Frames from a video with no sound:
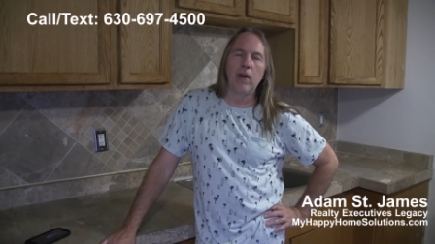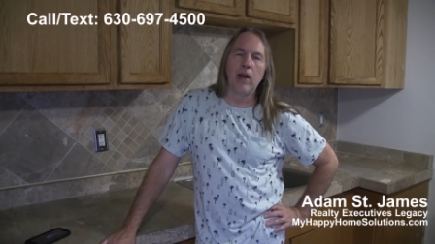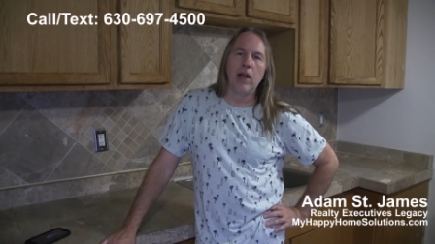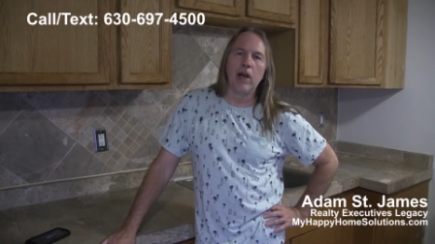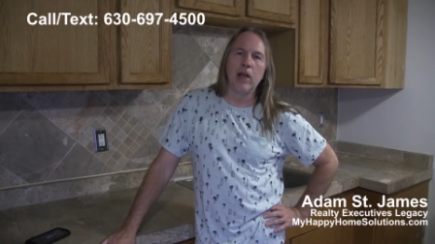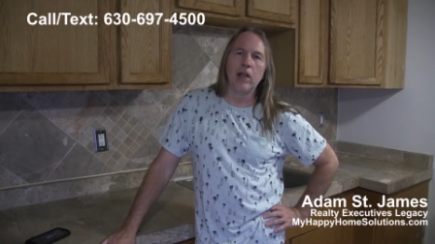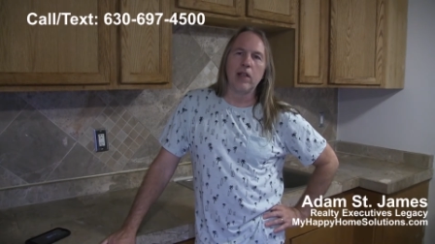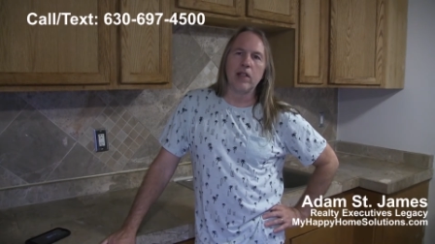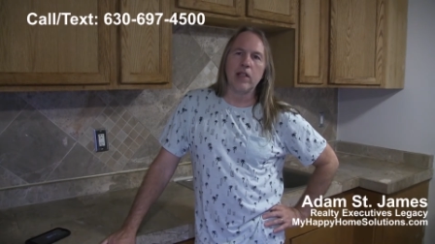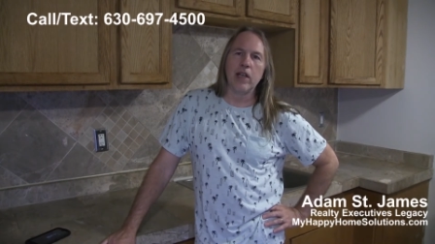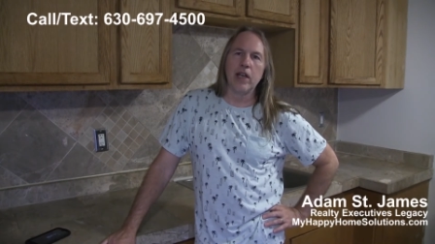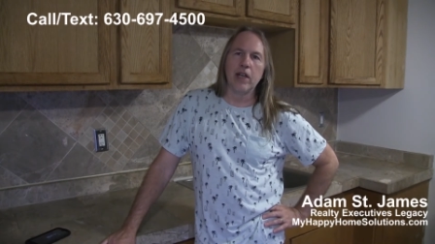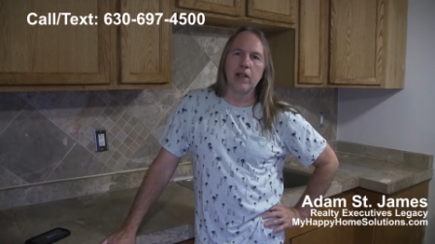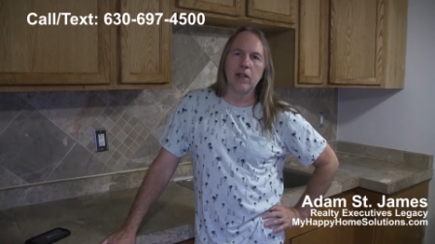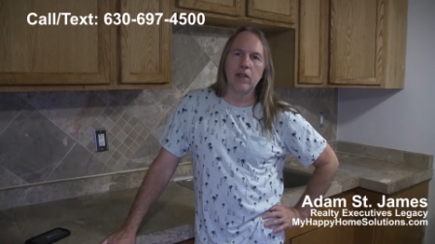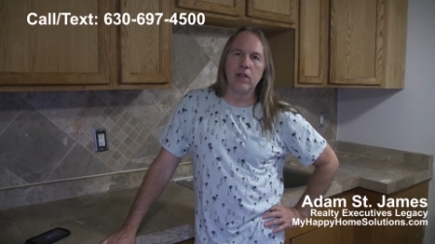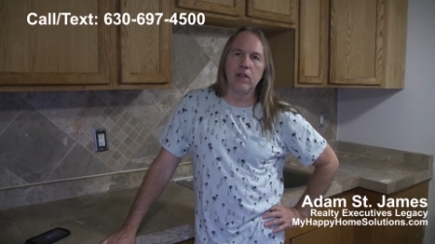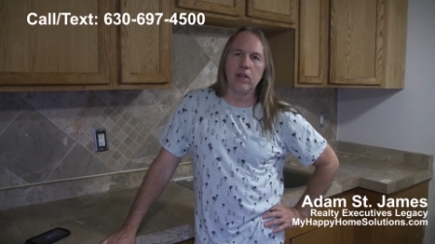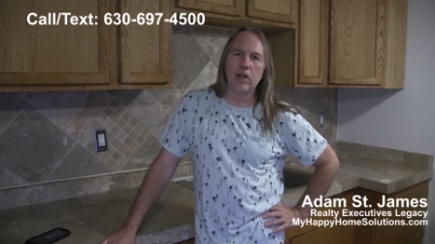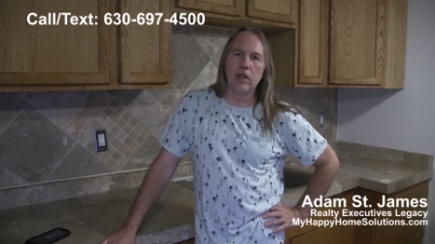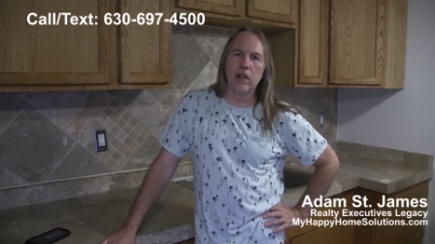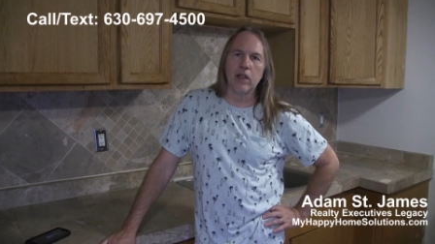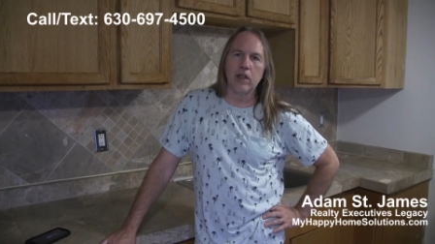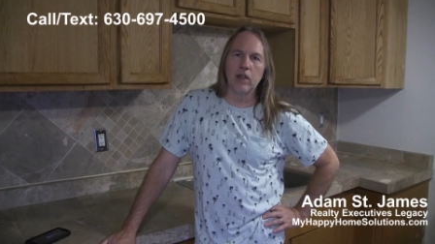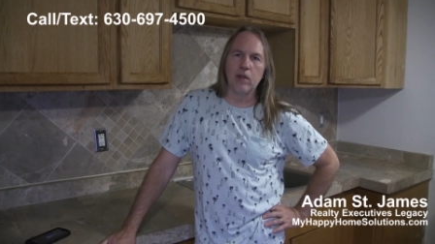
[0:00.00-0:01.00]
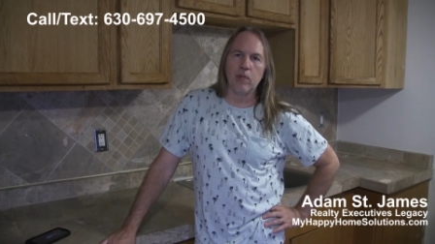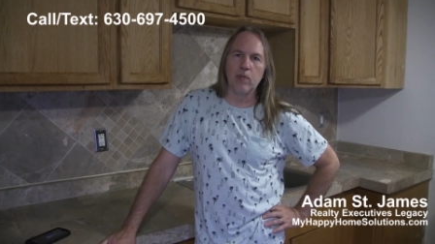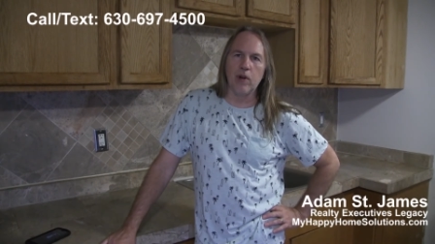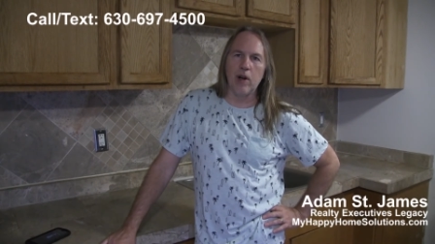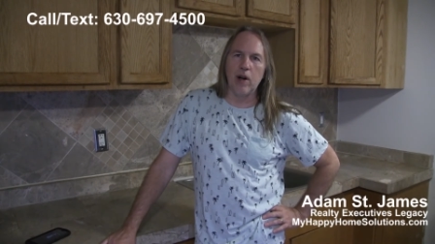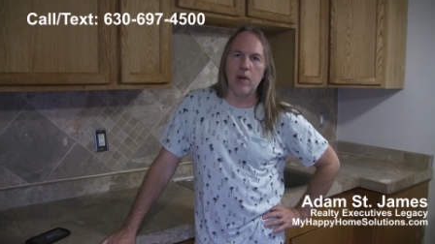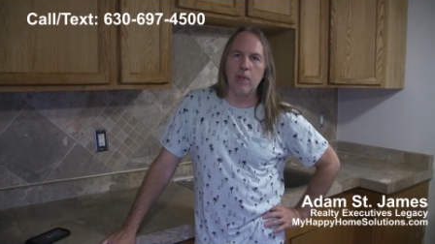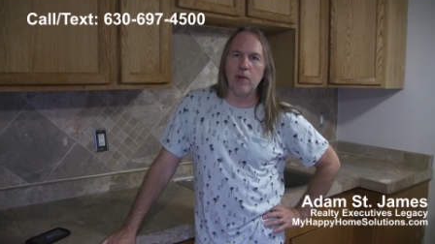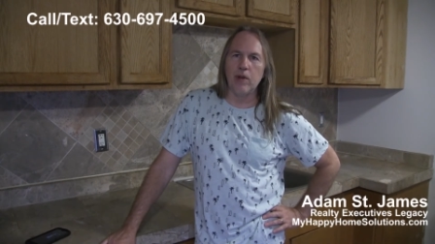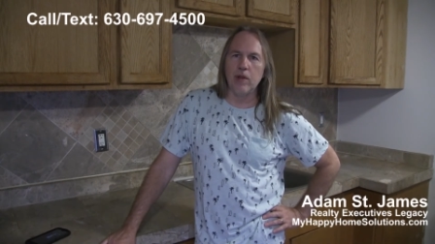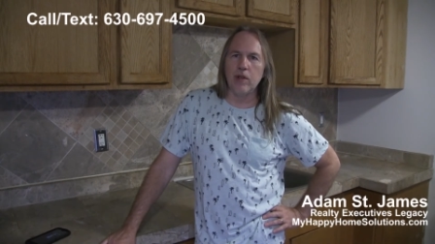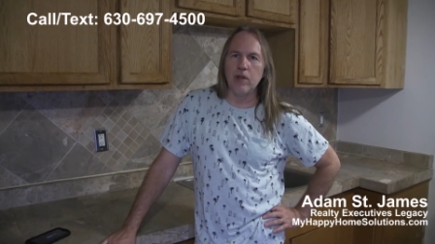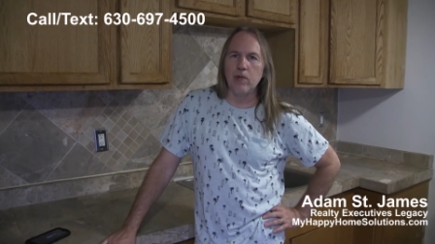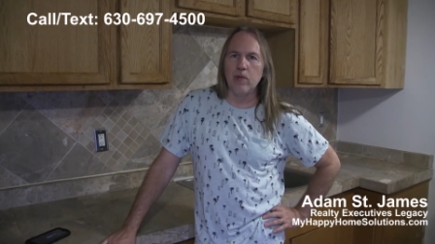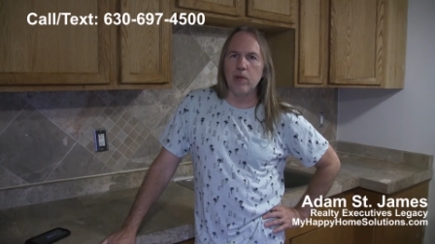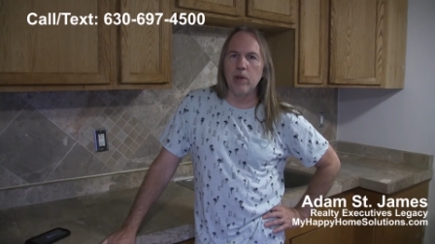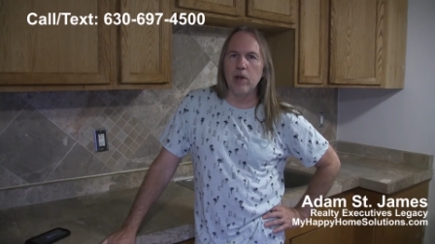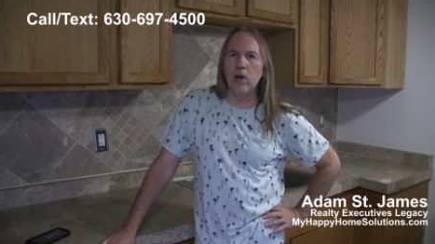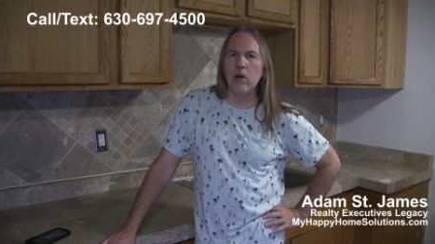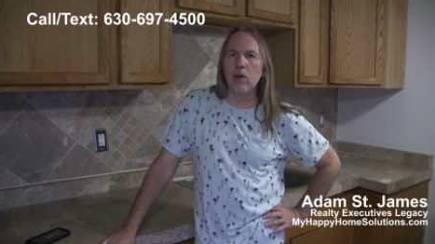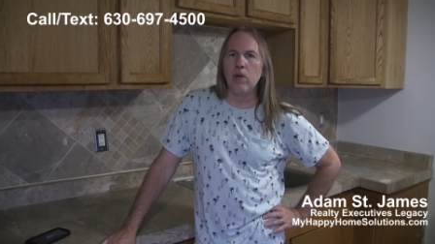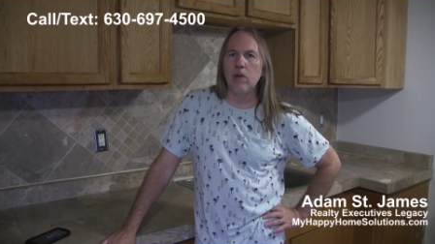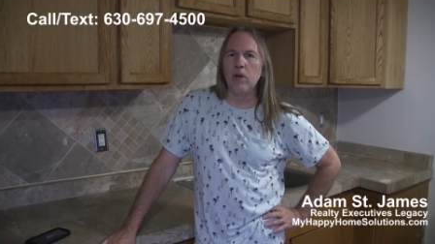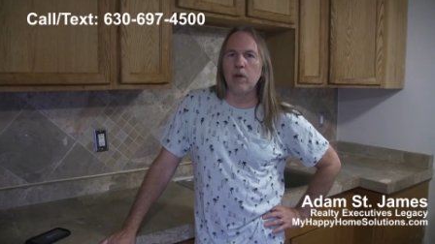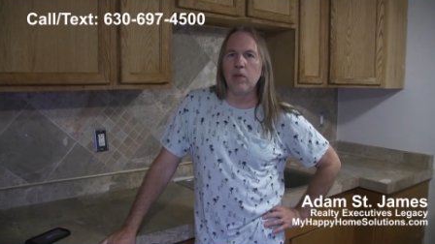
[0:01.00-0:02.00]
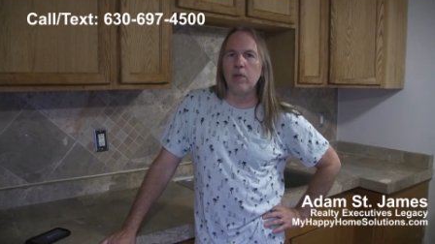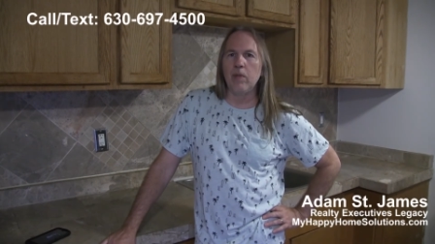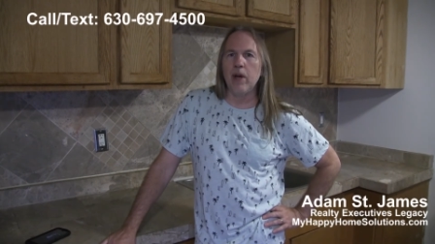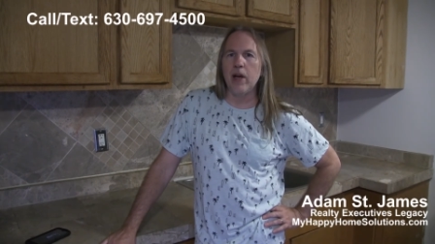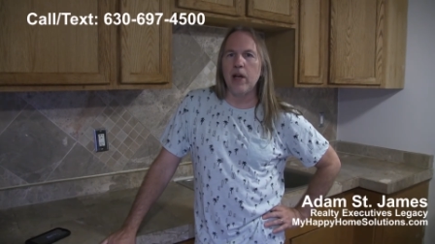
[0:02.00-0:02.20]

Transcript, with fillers: and take a look at the properties we own and